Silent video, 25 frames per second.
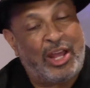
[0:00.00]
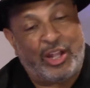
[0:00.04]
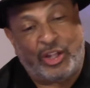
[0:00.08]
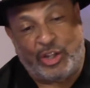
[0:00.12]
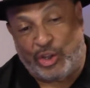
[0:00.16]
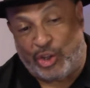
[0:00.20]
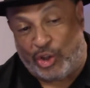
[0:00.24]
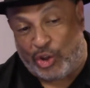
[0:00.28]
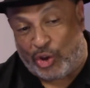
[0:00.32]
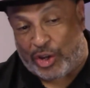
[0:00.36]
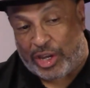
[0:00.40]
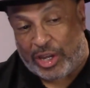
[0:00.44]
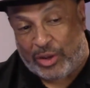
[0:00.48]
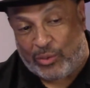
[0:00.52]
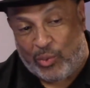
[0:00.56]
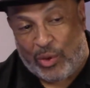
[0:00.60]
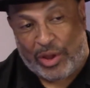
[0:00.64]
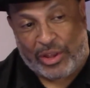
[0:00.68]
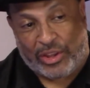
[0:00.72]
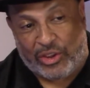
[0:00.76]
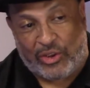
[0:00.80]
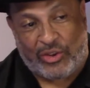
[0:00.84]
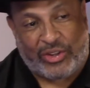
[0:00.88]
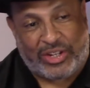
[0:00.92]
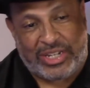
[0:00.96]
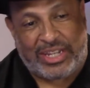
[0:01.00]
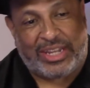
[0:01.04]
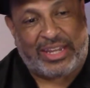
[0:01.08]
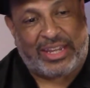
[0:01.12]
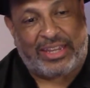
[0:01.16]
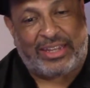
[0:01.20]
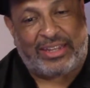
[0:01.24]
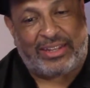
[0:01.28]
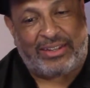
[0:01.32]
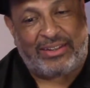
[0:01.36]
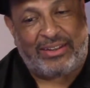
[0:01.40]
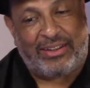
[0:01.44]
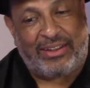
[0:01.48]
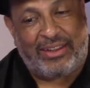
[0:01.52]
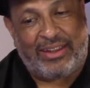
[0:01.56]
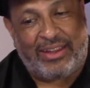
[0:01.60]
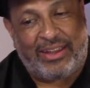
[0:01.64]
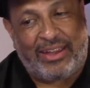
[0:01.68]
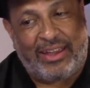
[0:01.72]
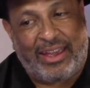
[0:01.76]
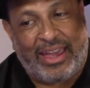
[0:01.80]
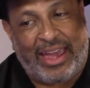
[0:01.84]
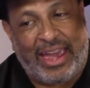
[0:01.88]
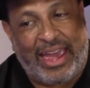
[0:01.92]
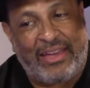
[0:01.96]
look at what you did,
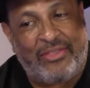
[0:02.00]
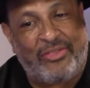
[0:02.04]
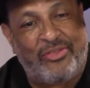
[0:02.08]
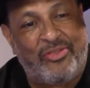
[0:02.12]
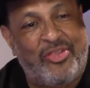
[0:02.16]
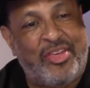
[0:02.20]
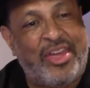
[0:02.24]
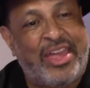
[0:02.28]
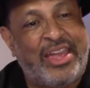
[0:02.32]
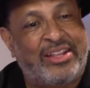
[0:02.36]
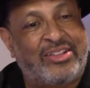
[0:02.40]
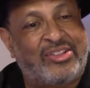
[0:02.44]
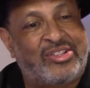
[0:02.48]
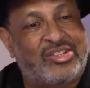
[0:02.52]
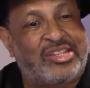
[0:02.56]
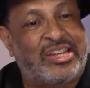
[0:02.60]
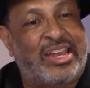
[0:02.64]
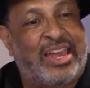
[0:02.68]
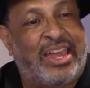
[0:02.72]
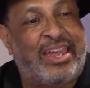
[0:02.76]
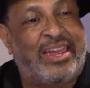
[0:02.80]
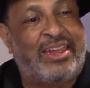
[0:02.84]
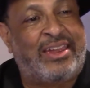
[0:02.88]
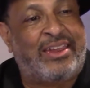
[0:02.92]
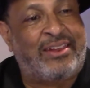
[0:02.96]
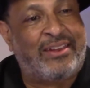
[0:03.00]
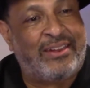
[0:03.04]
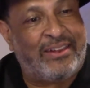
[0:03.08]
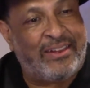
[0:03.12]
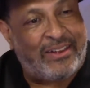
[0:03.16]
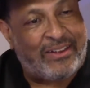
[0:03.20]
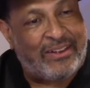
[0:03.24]
and then say,